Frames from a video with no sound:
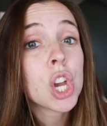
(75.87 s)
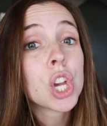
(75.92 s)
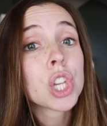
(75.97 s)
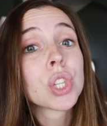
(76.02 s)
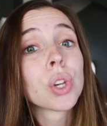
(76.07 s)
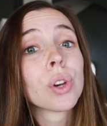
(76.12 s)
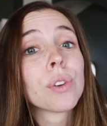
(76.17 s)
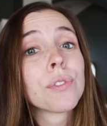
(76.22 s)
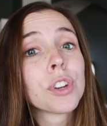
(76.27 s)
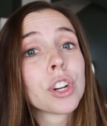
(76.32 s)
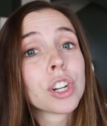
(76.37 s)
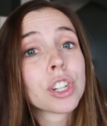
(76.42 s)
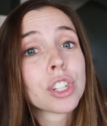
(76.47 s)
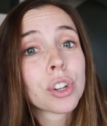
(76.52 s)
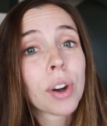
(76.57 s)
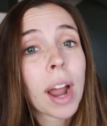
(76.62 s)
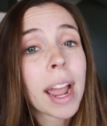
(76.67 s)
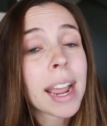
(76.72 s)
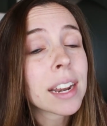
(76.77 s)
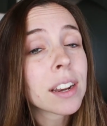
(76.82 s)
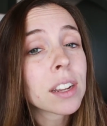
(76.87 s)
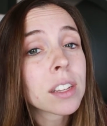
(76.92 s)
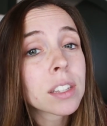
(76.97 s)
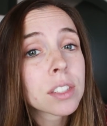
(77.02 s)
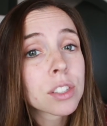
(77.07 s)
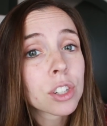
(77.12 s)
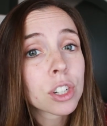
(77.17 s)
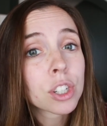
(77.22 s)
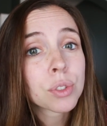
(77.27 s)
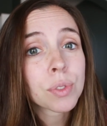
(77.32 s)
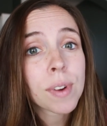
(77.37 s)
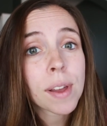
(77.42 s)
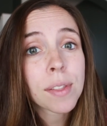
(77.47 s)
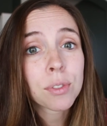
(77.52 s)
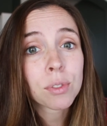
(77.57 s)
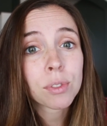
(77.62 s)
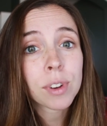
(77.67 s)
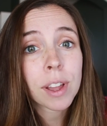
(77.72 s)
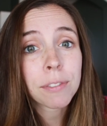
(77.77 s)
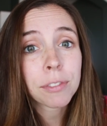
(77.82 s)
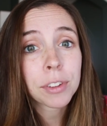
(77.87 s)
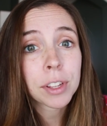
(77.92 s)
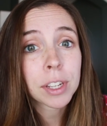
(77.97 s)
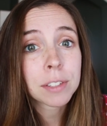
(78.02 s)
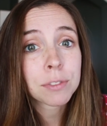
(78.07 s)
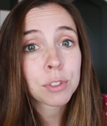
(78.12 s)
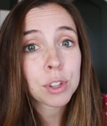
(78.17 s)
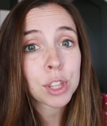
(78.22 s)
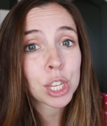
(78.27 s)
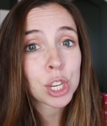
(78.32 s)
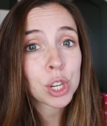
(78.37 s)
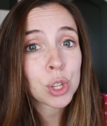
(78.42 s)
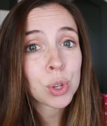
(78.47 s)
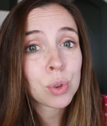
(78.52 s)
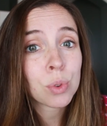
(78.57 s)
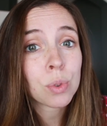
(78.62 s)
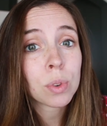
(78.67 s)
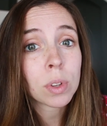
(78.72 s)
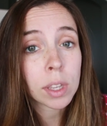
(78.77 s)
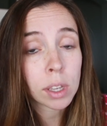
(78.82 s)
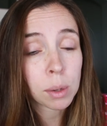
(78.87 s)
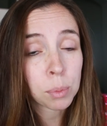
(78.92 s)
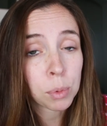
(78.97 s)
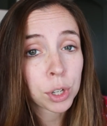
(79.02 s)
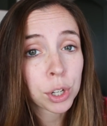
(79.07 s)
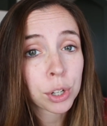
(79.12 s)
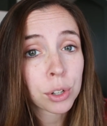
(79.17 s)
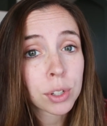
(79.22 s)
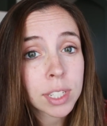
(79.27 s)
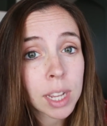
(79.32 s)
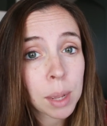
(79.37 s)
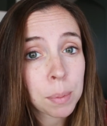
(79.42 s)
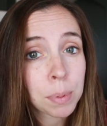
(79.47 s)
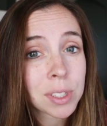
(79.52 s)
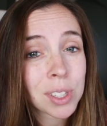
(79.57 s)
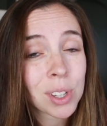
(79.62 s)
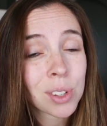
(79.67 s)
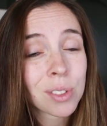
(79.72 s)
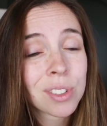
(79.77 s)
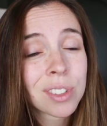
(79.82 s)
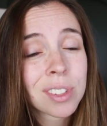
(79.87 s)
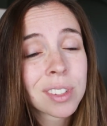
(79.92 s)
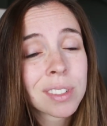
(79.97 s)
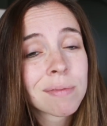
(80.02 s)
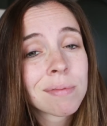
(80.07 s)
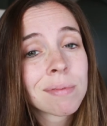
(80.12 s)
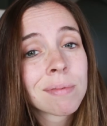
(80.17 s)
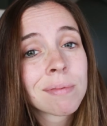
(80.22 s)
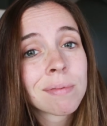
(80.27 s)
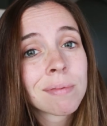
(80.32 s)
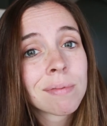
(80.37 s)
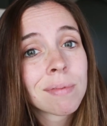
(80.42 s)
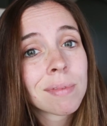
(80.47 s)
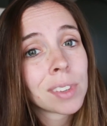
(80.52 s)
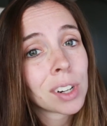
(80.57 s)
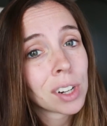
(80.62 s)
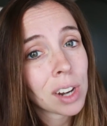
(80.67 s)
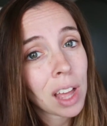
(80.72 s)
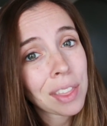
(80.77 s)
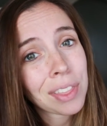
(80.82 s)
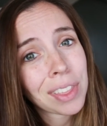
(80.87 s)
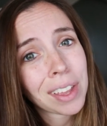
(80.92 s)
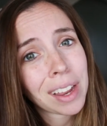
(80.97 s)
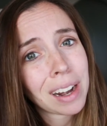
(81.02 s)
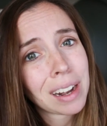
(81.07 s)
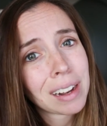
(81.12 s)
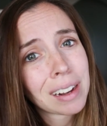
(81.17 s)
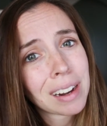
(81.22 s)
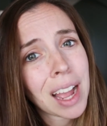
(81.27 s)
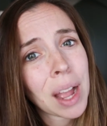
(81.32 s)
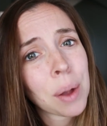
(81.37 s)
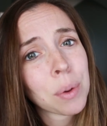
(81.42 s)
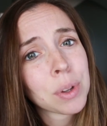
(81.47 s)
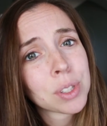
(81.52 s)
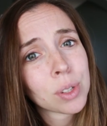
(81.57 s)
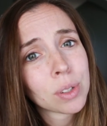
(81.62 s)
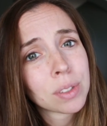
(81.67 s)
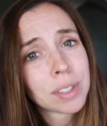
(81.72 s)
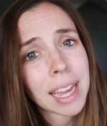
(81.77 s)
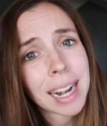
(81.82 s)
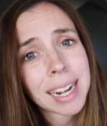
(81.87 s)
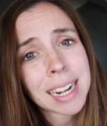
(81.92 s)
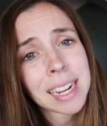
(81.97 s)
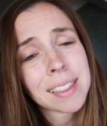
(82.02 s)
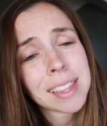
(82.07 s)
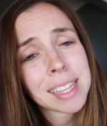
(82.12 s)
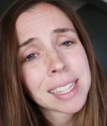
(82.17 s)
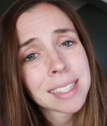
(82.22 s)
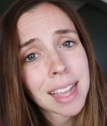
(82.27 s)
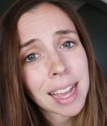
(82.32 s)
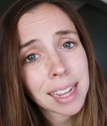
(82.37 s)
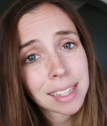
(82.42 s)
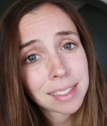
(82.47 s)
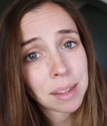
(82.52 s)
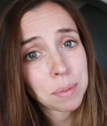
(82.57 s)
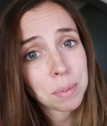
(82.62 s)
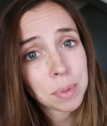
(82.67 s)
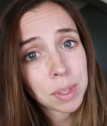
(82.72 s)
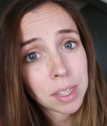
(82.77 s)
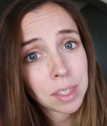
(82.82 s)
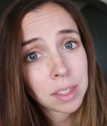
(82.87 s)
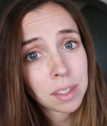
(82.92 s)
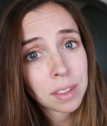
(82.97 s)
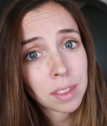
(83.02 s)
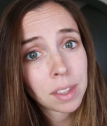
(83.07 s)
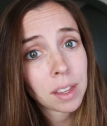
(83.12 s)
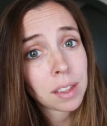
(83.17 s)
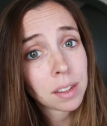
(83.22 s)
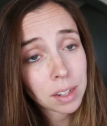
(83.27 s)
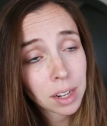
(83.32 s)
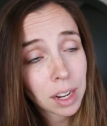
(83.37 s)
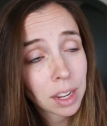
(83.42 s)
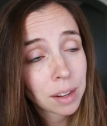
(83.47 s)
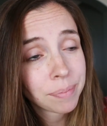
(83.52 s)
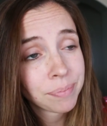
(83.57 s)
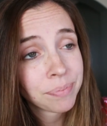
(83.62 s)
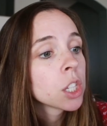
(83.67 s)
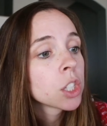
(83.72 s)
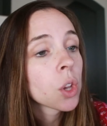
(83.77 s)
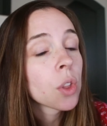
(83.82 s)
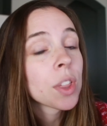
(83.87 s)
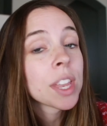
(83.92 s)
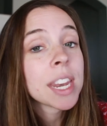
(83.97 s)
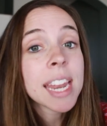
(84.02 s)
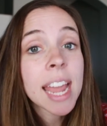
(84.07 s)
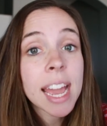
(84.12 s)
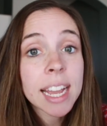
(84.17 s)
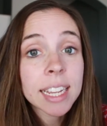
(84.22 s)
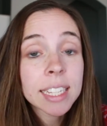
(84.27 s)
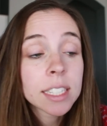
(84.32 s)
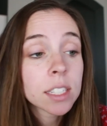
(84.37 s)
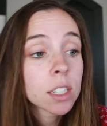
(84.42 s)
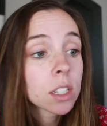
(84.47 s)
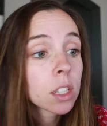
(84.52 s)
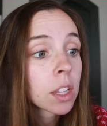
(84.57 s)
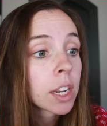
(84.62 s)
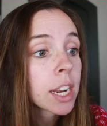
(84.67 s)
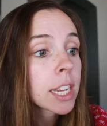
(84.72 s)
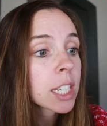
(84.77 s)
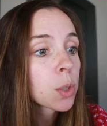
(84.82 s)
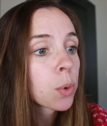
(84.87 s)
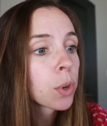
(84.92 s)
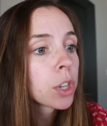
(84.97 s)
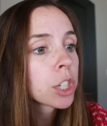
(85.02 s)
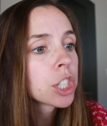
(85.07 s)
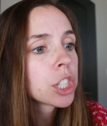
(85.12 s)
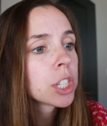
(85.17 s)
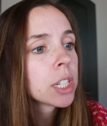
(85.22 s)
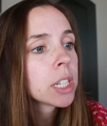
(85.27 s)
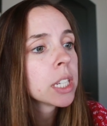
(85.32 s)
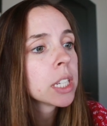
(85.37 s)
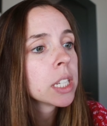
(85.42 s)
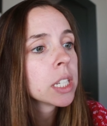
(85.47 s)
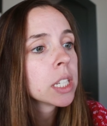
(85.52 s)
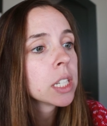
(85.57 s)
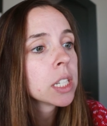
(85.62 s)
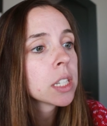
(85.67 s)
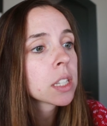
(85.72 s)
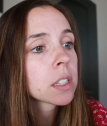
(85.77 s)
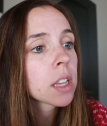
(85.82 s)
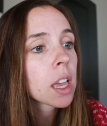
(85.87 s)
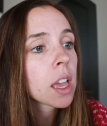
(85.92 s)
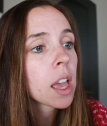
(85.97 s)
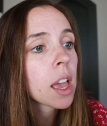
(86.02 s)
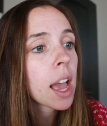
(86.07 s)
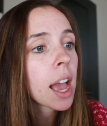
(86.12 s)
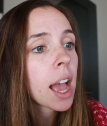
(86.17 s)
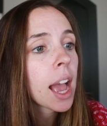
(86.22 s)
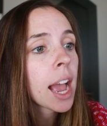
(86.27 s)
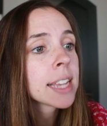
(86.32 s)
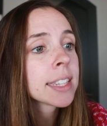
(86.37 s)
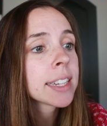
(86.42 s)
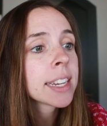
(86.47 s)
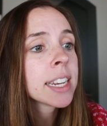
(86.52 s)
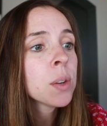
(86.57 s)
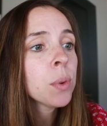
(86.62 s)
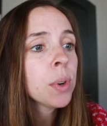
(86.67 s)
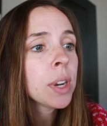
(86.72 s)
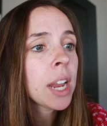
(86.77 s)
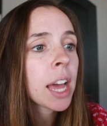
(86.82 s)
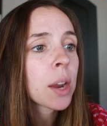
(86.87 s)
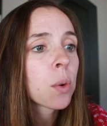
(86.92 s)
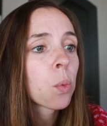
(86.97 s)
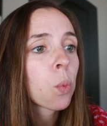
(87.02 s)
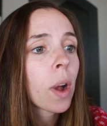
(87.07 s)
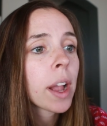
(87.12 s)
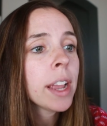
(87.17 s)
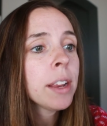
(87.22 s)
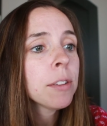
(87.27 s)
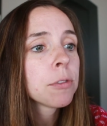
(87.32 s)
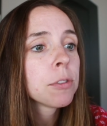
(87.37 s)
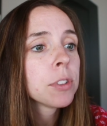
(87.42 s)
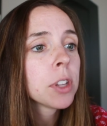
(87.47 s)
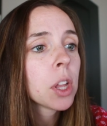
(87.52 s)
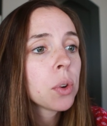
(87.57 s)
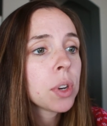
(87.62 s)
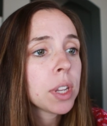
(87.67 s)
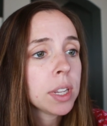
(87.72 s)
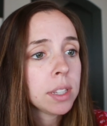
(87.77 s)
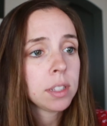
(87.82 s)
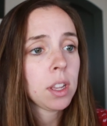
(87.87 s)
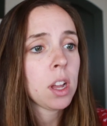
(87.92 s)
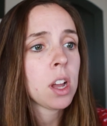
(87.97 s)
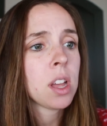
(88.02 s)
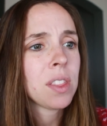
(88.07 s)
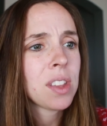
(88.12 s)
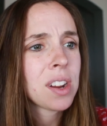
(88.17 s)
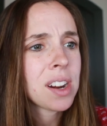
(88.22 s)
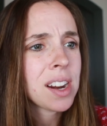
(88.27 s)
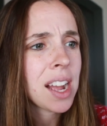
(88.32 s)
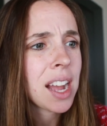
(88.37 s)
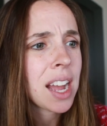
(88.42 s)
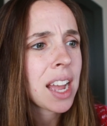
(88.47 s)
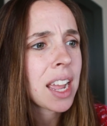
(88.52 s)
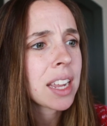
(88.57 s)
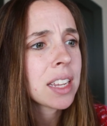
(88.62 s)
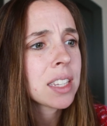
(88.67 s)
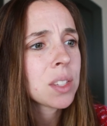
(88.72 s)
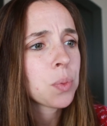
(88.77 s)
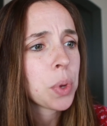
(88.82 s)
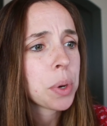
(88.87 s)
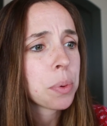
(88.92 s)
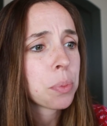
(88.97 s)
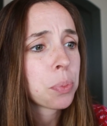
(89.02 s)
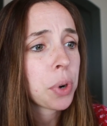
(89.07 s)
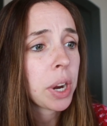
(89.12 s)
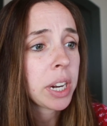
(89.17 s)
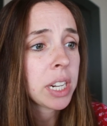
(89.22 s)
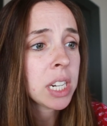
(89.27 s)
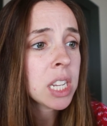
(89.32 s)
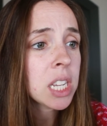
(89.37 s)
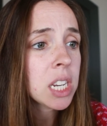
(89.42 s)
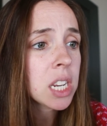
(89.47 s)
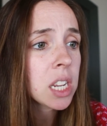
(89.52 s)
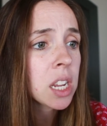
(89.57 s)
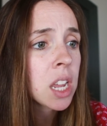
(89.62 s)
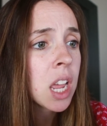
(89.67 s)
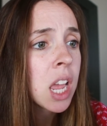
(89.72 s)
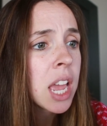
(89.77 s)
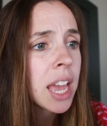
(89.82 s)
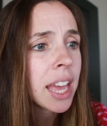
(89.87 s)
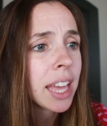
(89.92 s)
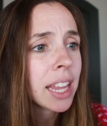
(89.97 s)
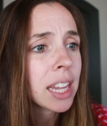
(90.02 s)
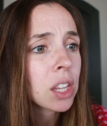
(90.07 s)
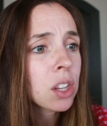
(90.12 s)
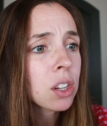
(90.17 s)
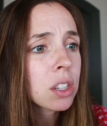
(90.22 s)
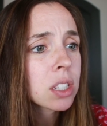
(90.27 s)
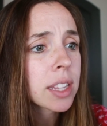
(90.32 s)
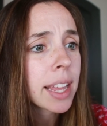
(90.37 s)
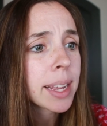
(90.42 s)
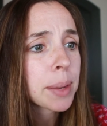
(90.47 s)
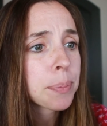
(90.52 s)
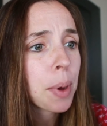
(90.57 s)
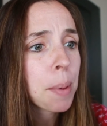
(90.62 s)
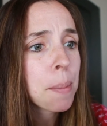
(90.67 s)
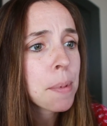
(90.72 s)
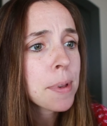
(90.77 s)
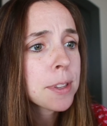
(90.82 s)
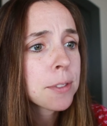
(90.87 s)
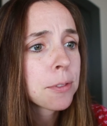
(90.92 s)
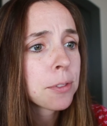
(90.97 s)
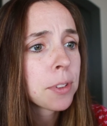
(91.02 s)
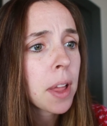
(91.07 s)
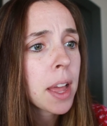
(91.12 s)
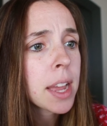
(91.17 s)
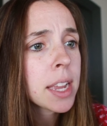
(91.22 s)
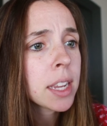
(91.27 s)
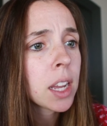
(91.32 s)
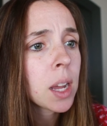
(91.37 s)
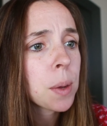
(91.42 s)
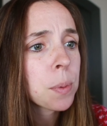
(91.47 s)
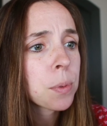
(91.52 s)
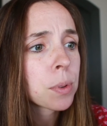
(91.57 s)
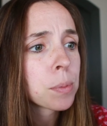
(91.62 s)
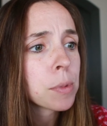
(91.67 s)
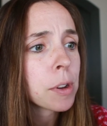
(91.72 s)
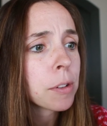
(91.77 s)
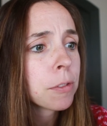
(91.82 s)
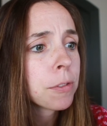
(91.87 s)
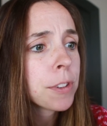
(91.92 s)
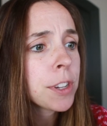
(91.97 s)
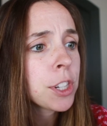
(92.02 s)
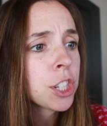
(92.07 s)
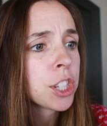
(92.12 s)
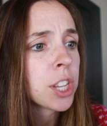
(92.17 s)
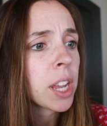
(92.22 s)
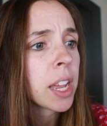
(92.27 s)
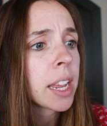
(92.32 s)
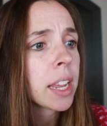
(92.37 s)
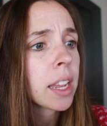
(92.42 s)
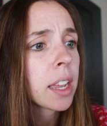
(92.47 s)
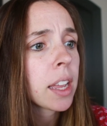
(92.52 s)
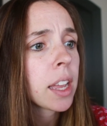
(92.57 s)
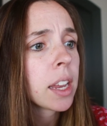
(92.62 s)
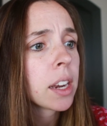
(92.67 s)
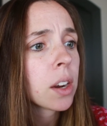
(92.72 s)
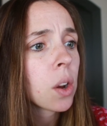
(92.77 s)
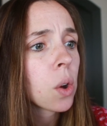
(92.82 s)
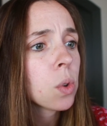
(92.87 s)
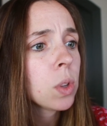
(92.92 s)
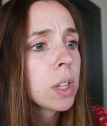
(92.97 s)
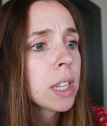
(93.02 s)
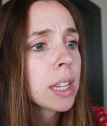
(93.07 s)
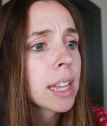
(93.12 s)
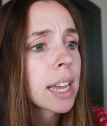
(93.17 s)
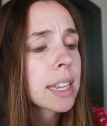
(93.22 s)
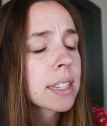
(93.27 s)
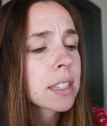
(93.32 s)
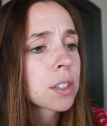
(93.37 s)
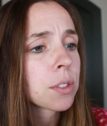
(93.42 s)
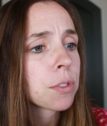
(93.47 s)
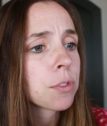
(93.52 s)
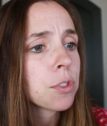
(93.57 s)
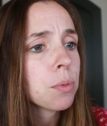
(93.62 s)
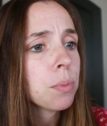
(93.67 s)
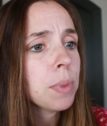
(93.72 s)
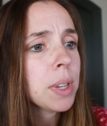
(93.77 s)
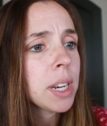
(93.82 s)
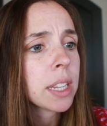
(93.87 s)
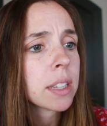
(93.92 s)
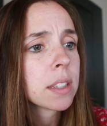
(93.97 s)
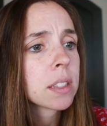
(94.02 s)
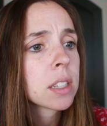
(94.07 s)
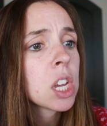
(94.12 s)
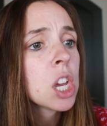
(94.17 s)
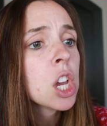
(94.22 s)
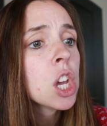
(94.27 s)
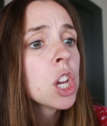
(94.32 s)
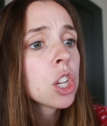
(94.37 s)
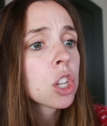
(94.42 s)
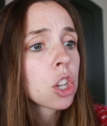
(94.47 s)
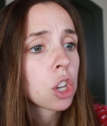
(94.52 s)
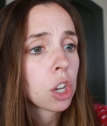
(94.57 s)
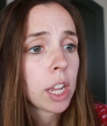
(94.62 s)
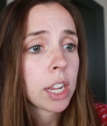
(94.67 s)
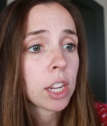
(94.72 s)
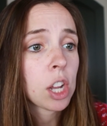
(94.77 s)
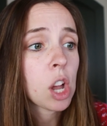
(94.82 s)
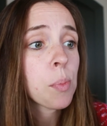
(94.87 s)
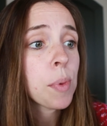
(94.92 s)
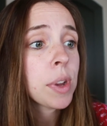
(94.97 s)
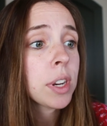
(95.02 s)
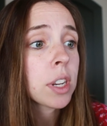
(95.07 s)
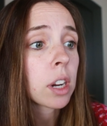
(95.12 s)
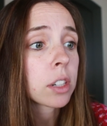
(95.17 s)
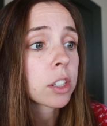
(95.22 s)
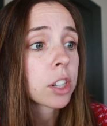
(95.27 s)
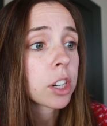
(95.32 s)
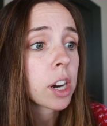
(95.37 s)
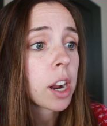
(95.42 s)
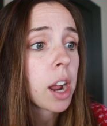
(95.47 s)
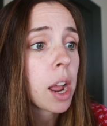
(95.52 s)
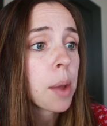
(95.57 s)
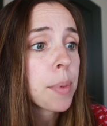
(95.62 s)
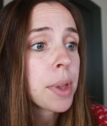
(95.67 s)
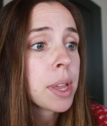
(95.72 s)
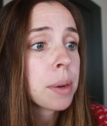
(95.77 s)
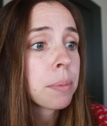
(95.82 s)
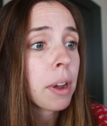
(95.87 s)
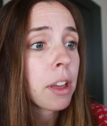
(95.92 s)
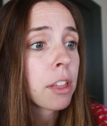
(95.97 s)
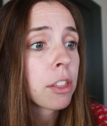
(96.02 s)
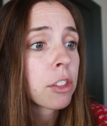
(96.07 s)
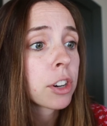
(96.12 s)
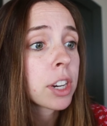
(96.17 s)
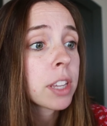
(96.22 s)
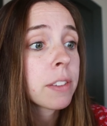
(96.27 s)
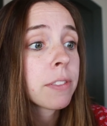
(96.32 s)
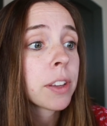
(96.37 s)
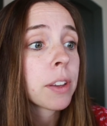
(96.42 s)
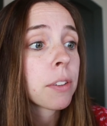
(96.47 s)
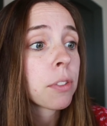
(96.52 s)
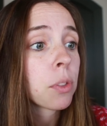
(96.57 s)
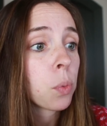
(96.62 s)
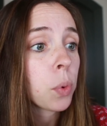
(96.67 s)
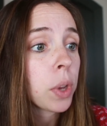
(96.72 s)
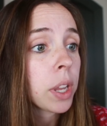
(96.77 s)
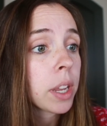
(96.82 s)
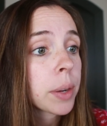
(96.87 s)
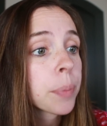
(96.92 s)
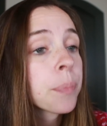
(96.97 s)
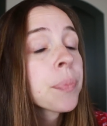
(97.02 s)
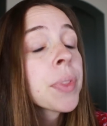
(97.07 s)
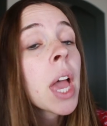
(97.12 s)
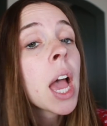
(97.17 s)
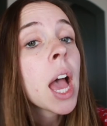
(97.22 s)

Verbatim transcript: So if you're trying to search around through Netflix for the new Gilmore Girls episodes, they're not there. I was so sad. I did the exact same thing the other day. So the next the next question is has anyone had white floaties on their eyes when pregnant? It looks like bubbles flying up from a fish tank and only lasts a few minutes. Should I call my doctor? I'm in my 35th week.